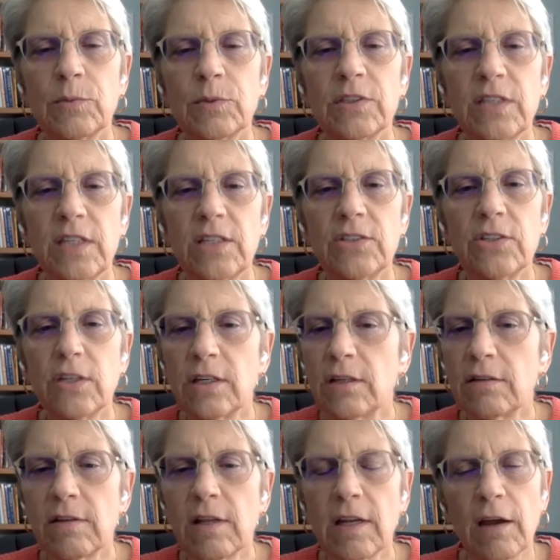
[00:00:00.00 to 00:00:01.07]
were
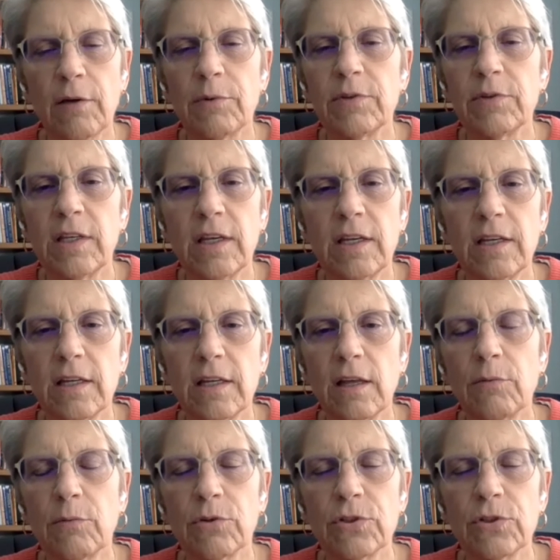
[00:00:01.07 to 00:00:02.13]
teachings that I was getting
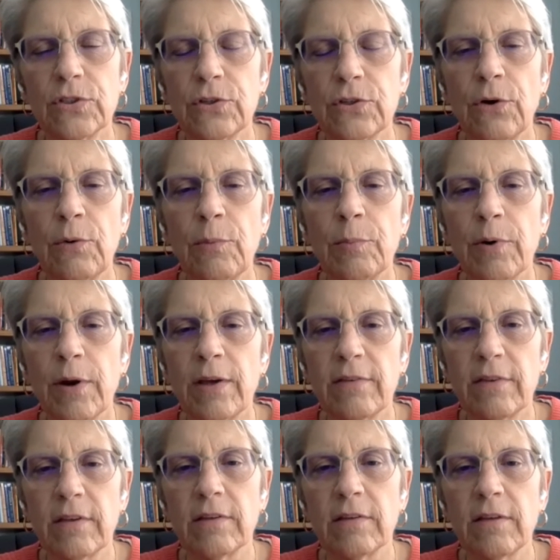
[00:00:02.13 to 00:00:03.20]
that were so
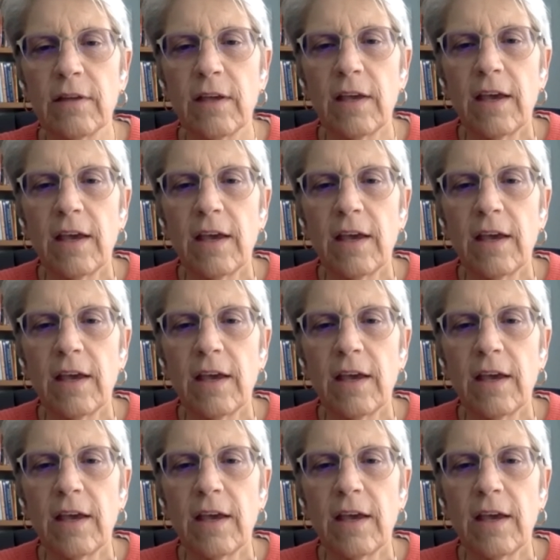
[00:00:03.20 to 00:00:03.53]
present,